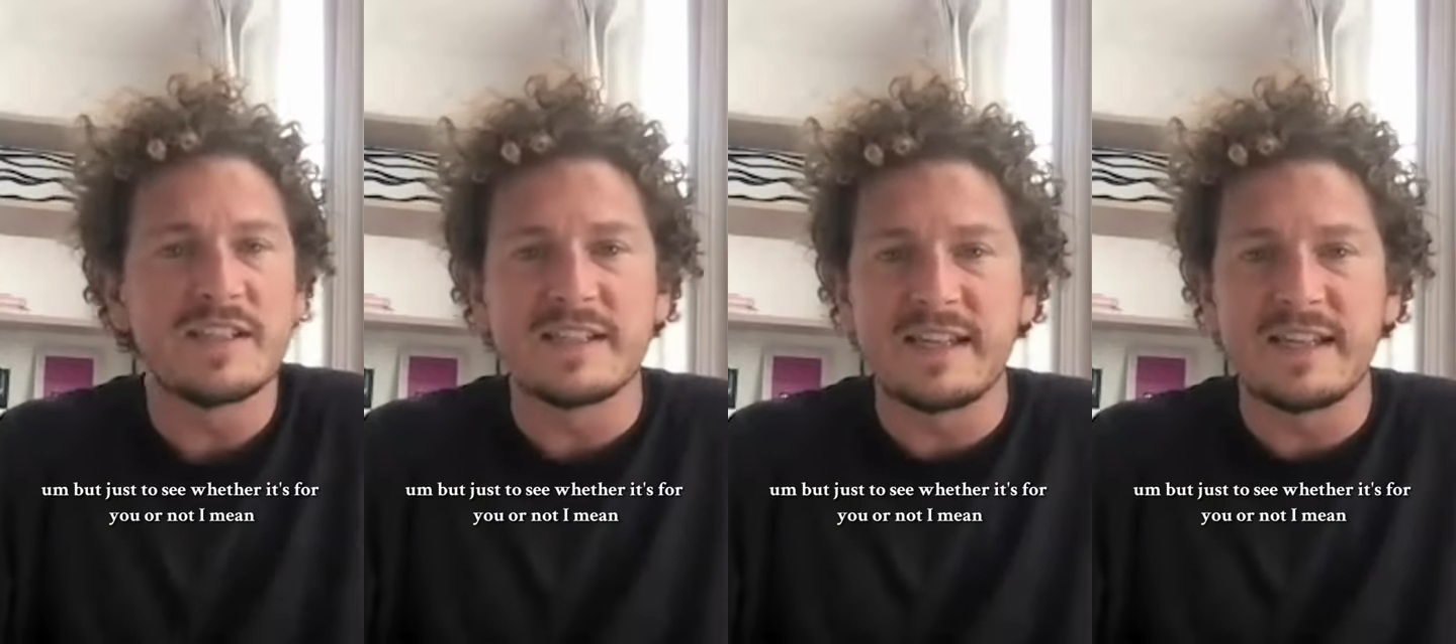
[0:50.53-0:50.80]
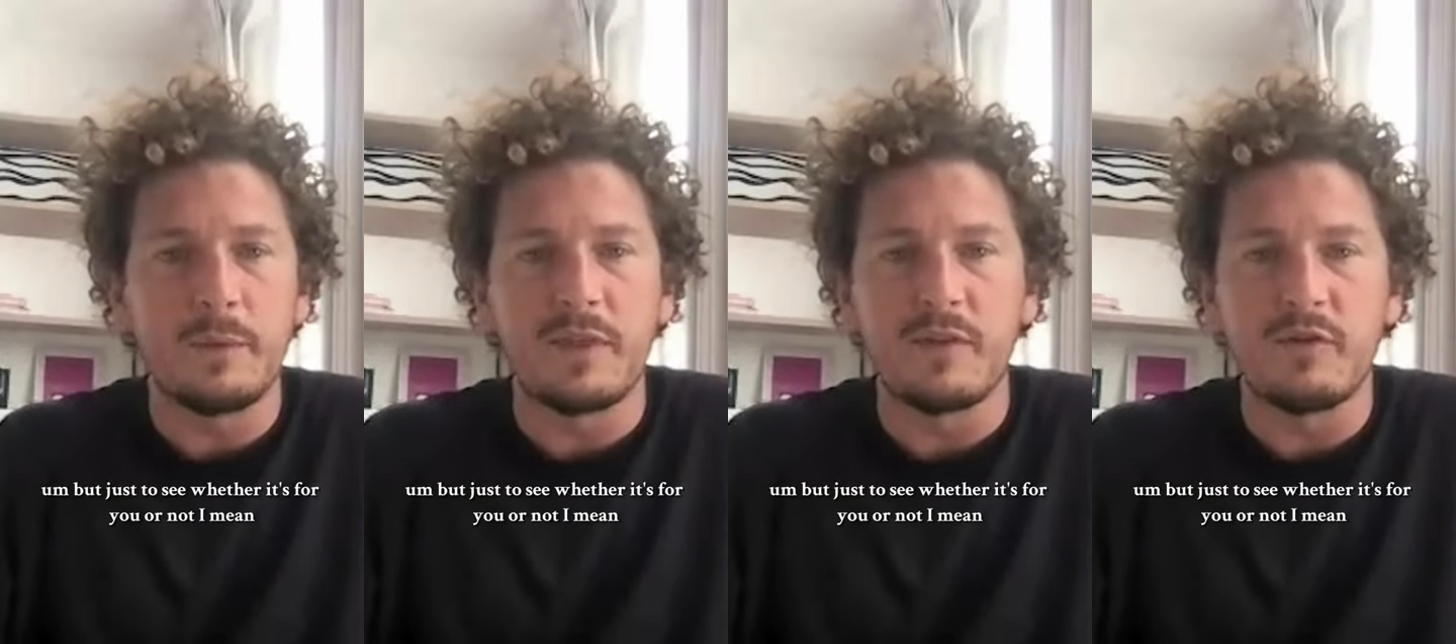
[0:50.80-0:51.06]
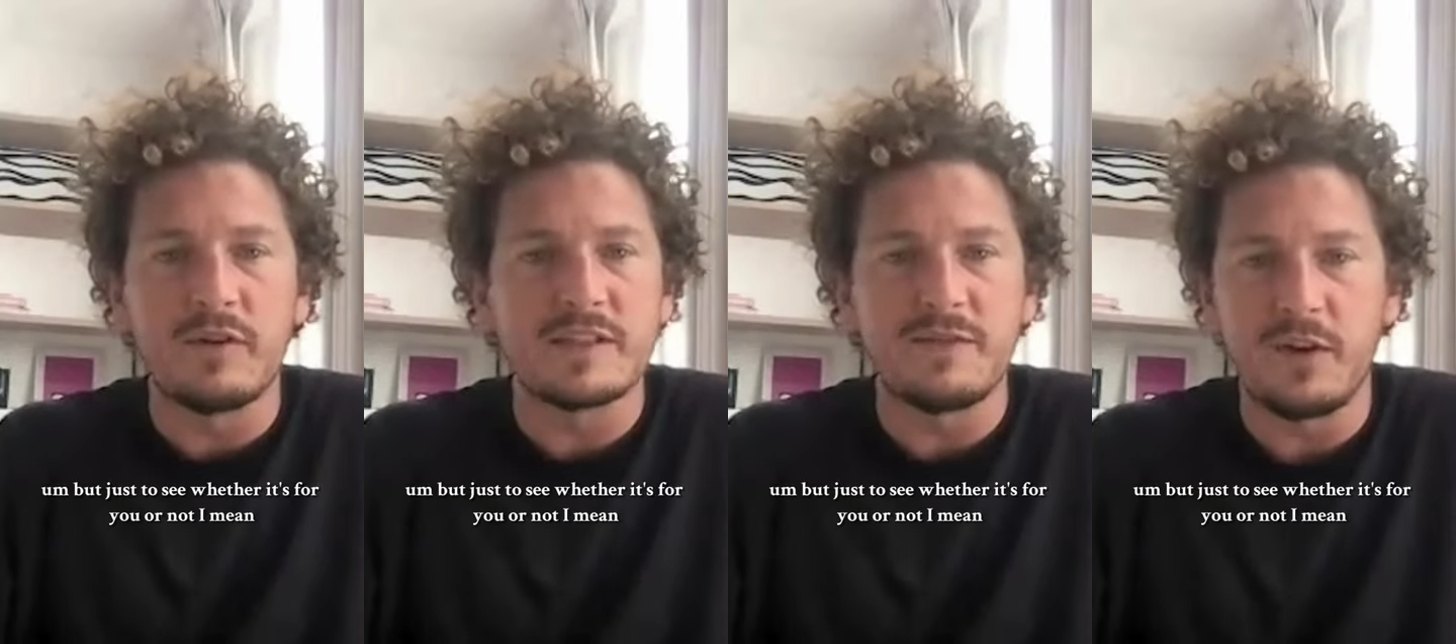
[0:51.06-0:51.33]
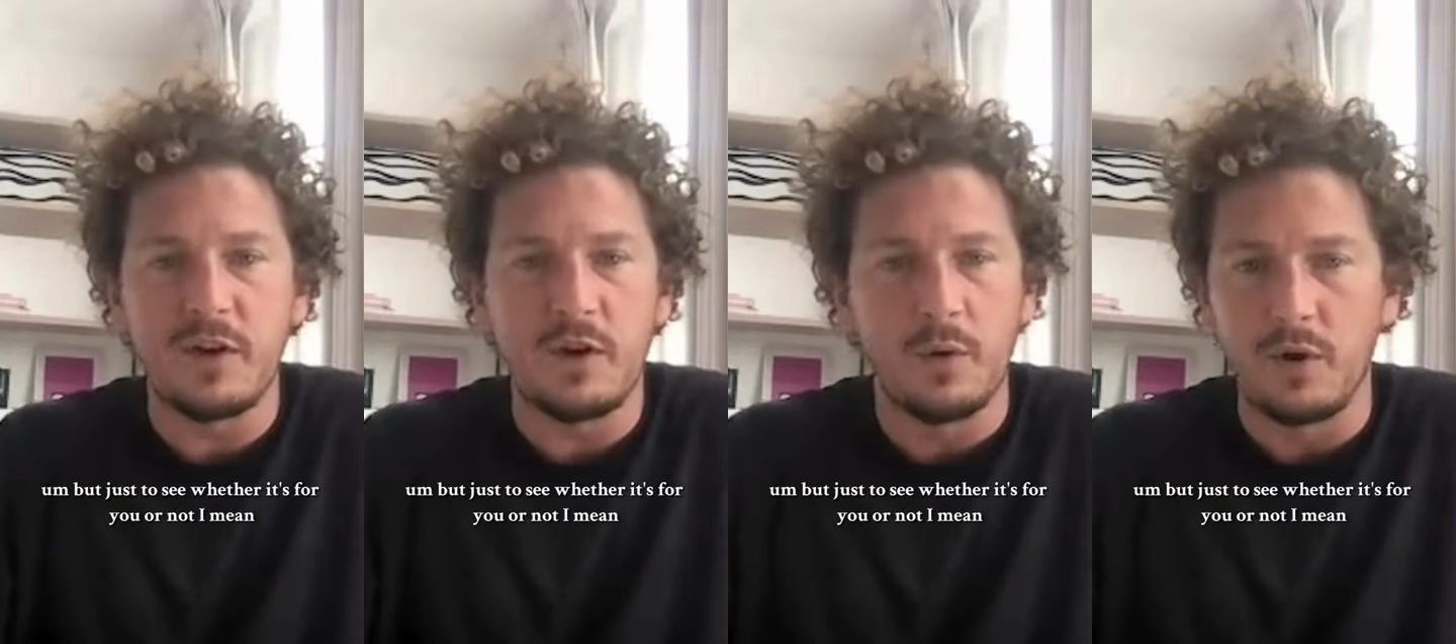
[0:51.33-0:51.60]
to see whether it's
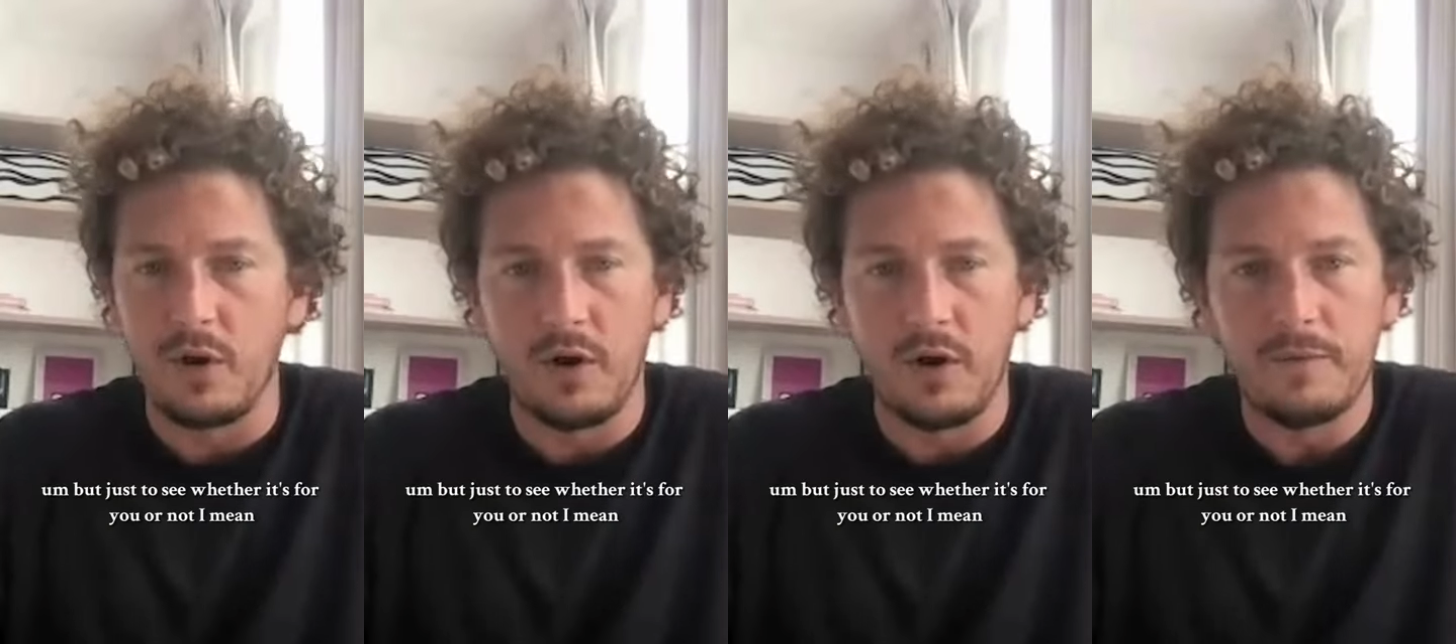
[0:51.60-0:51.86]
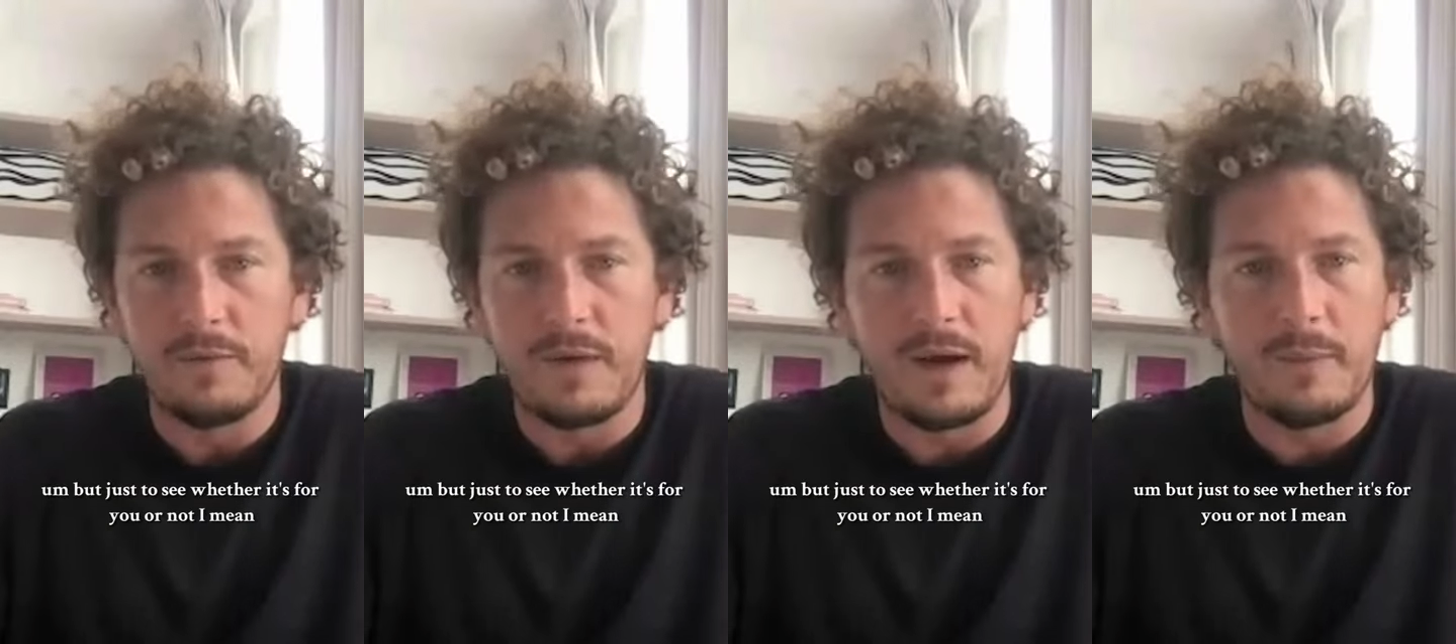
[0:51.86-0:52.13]
for you or not.